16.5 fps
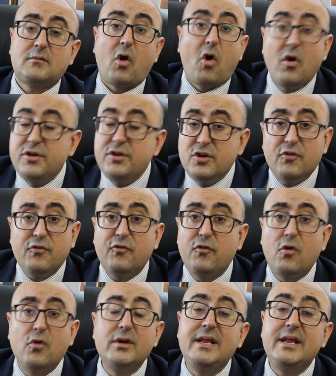on your
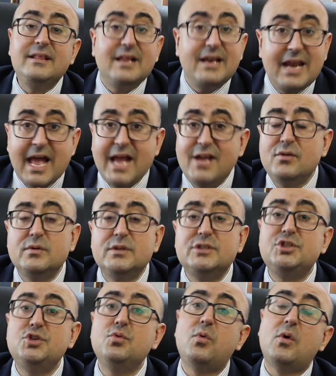phone in the
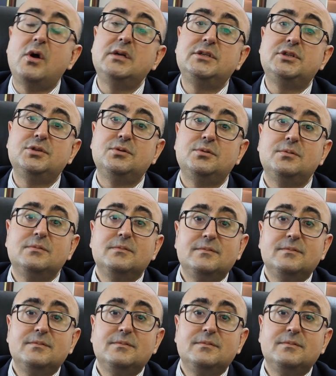language you want to,